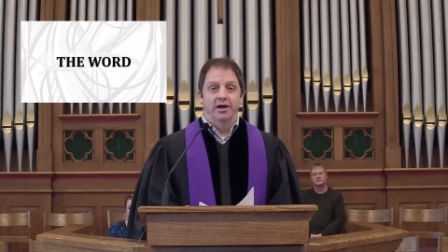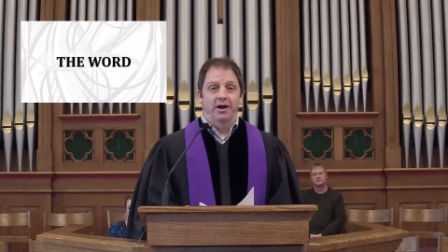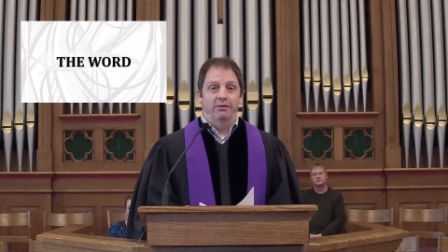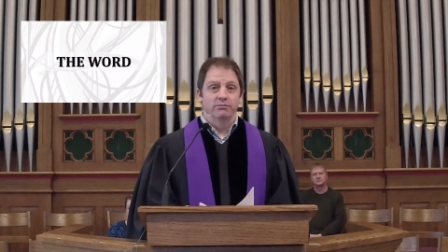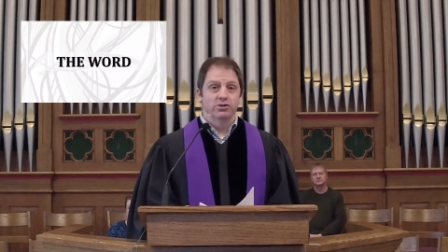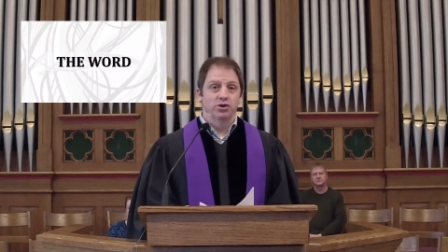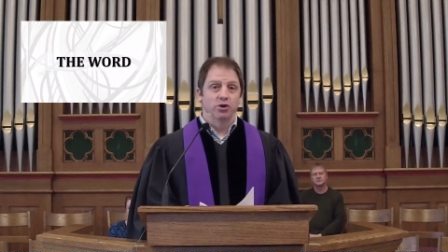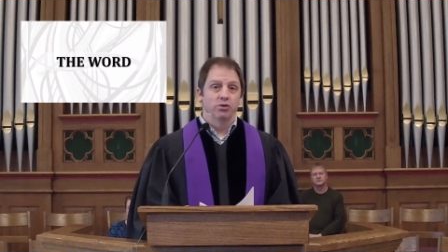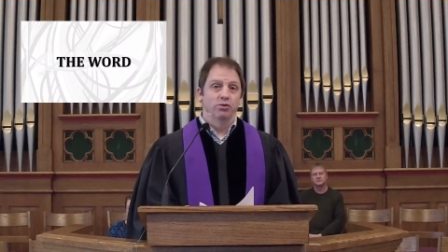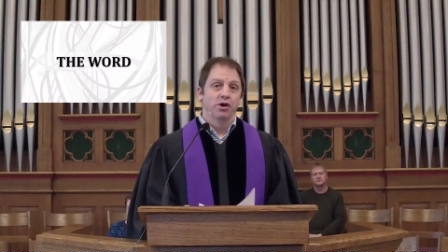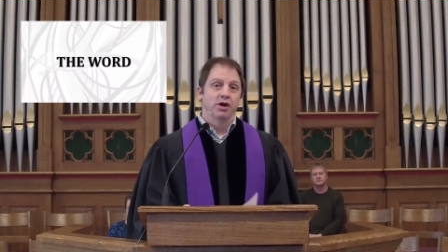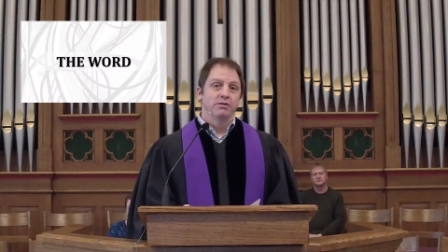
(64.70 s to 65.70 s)
Um,
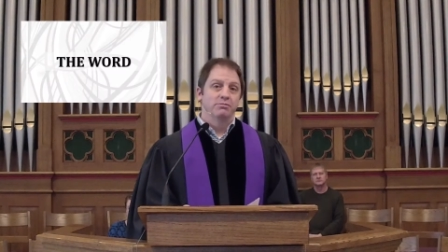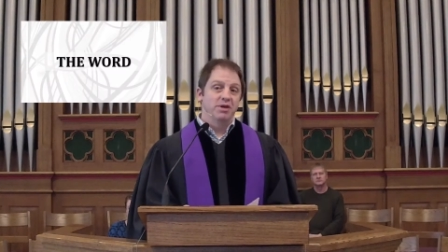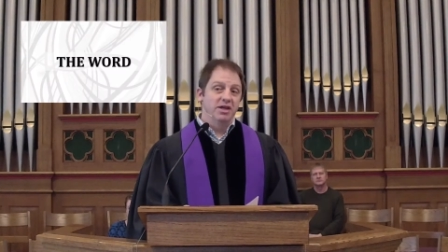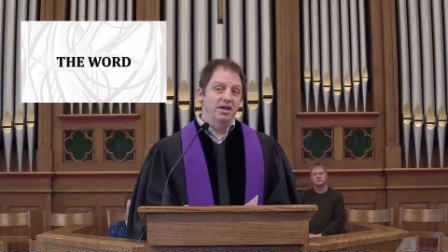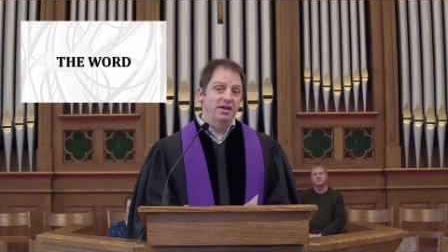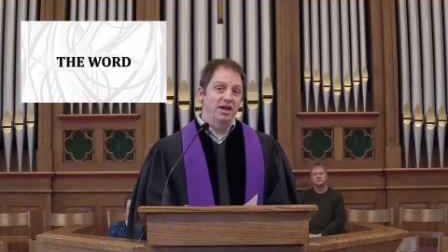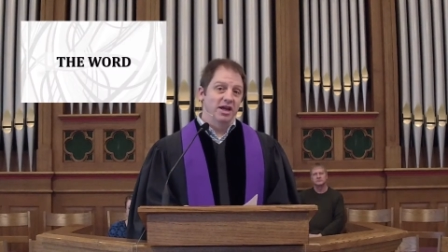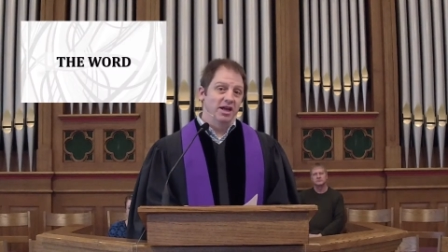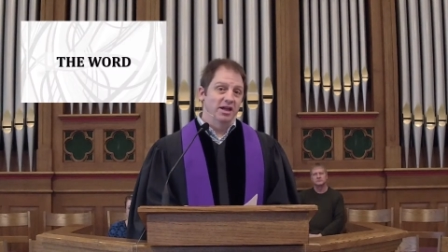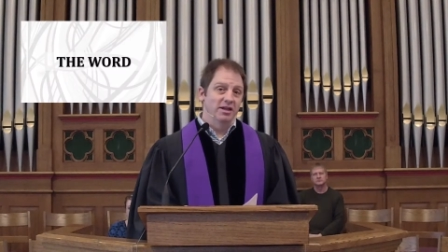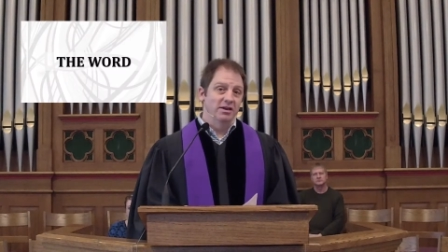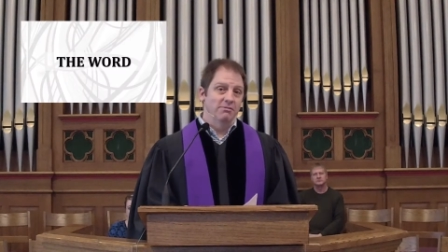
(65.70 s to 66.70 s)
so being
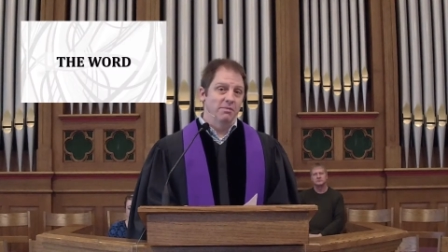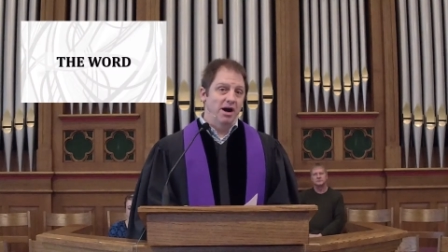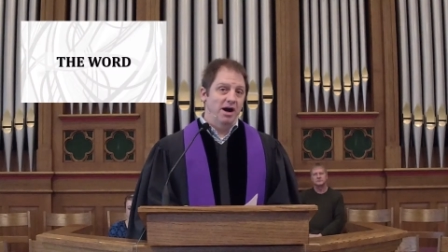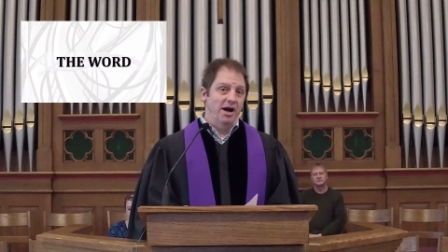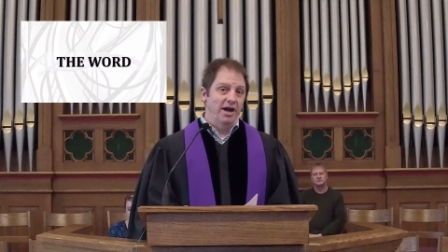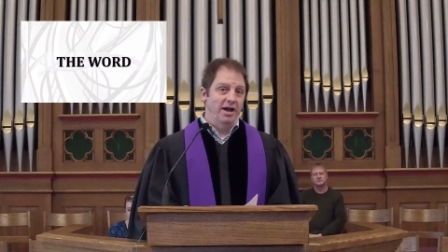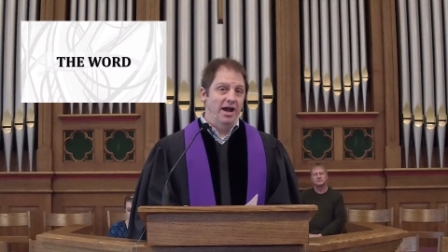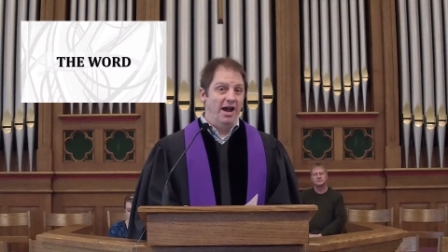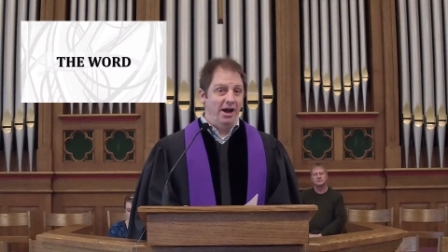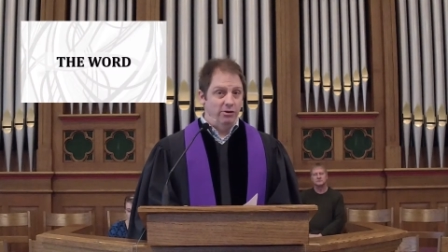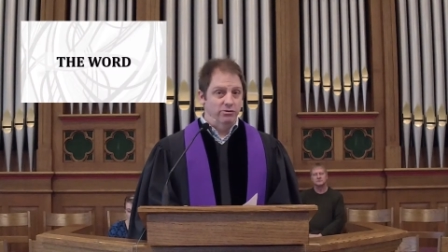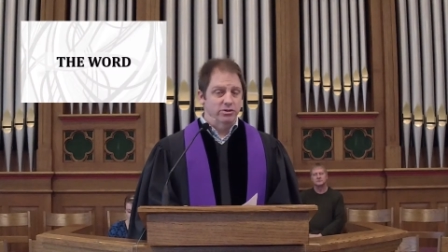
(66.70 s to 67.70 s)
in my
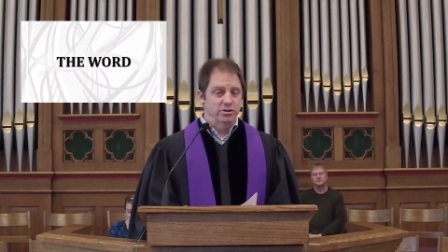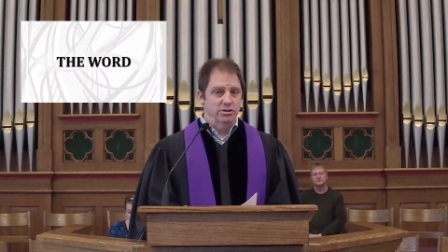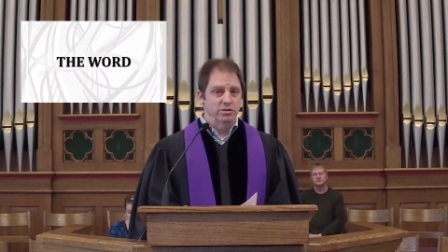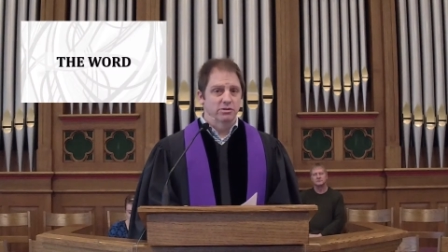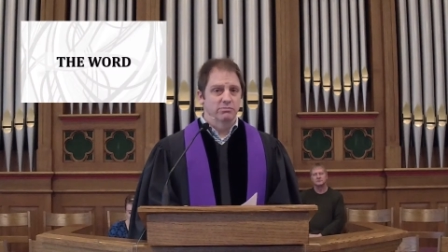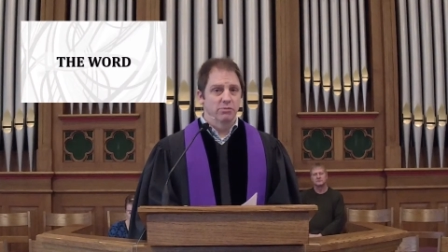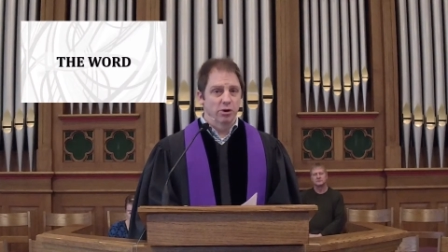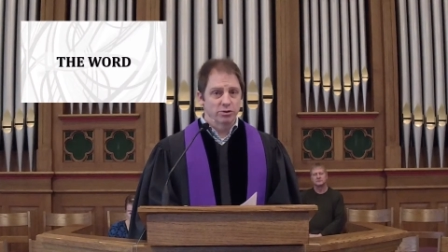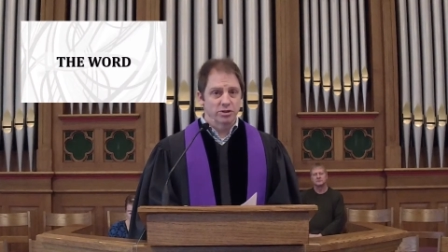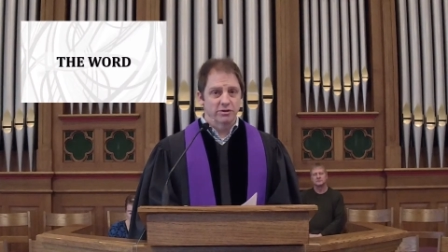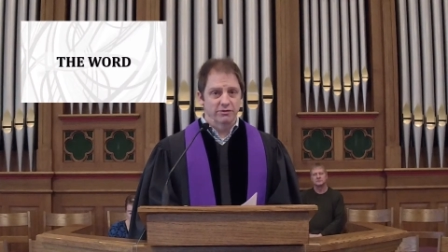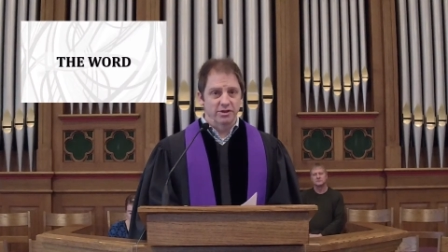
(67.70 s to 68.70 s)
house
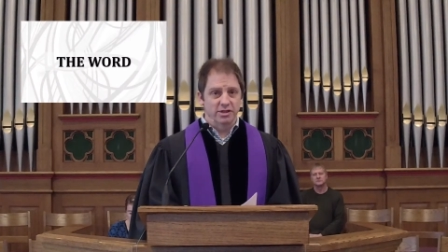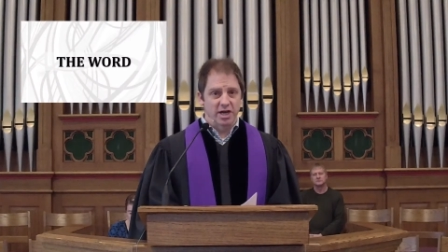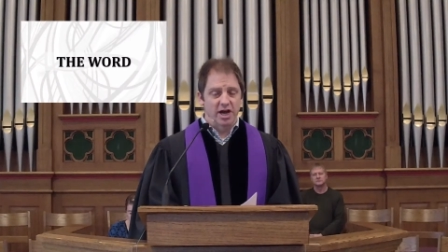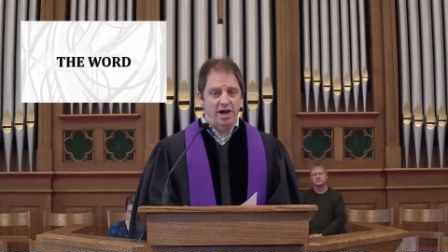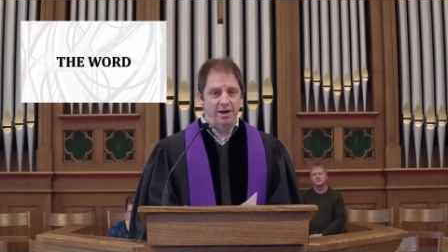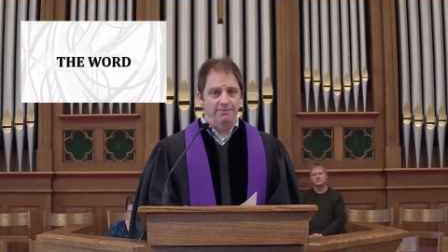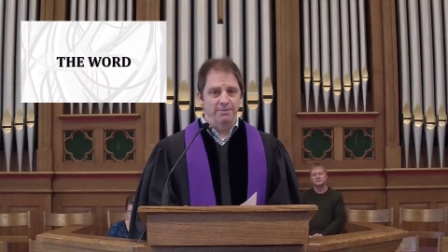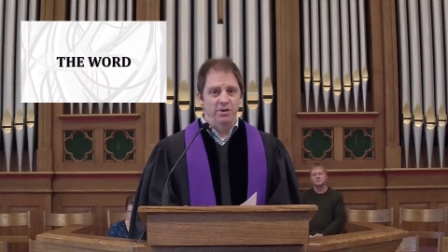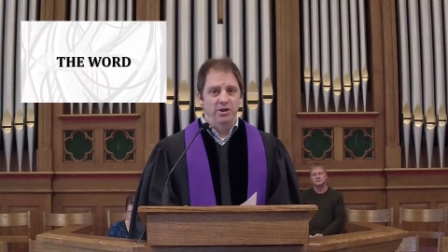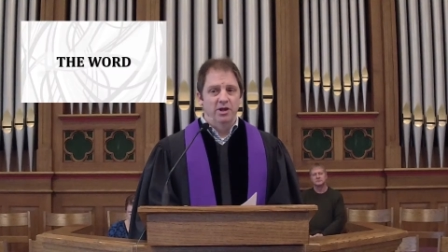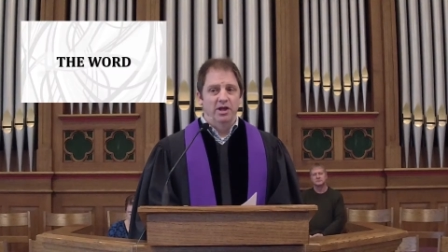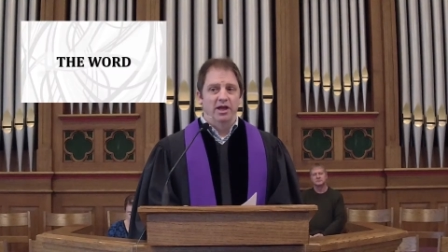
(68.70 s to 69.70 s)
most of the time
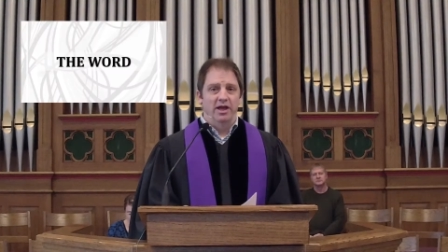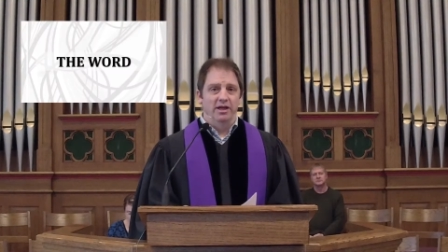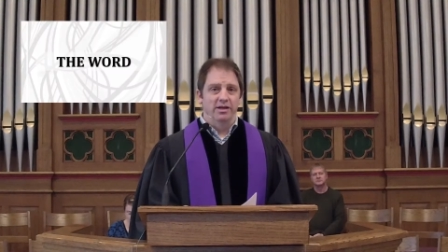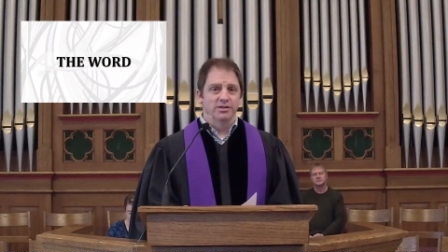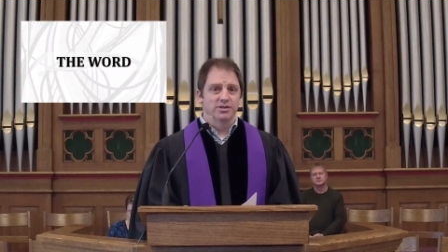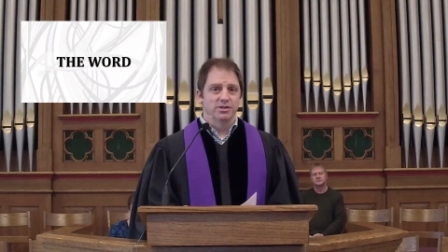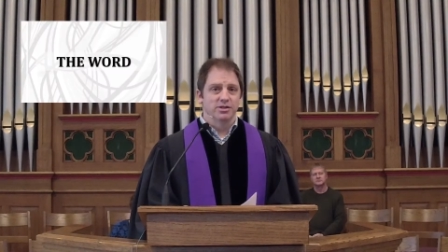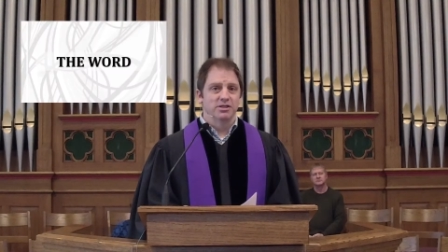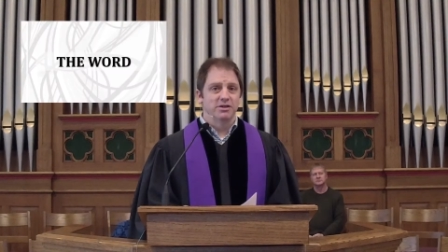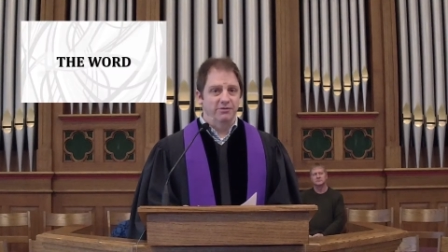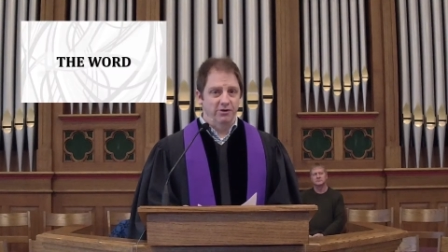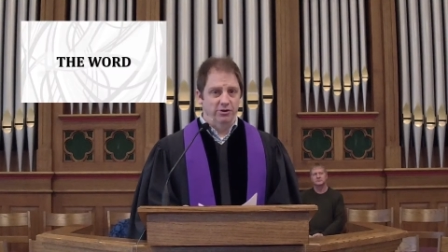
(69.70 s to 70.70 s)
is
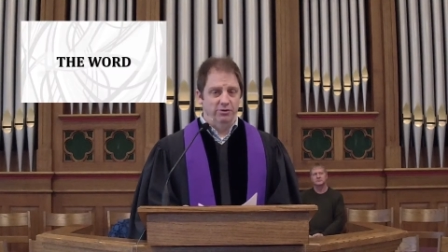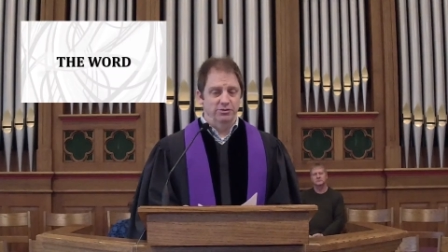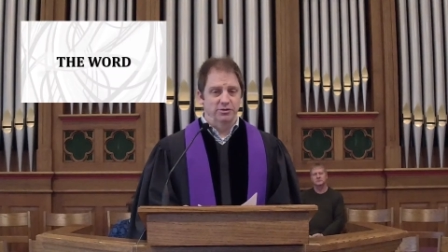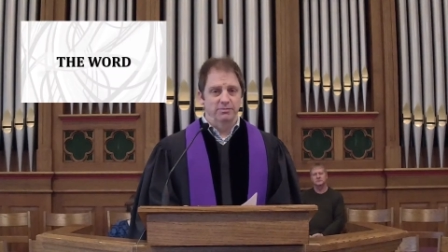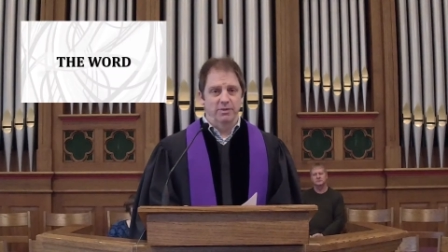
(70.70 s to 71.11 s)
difficult.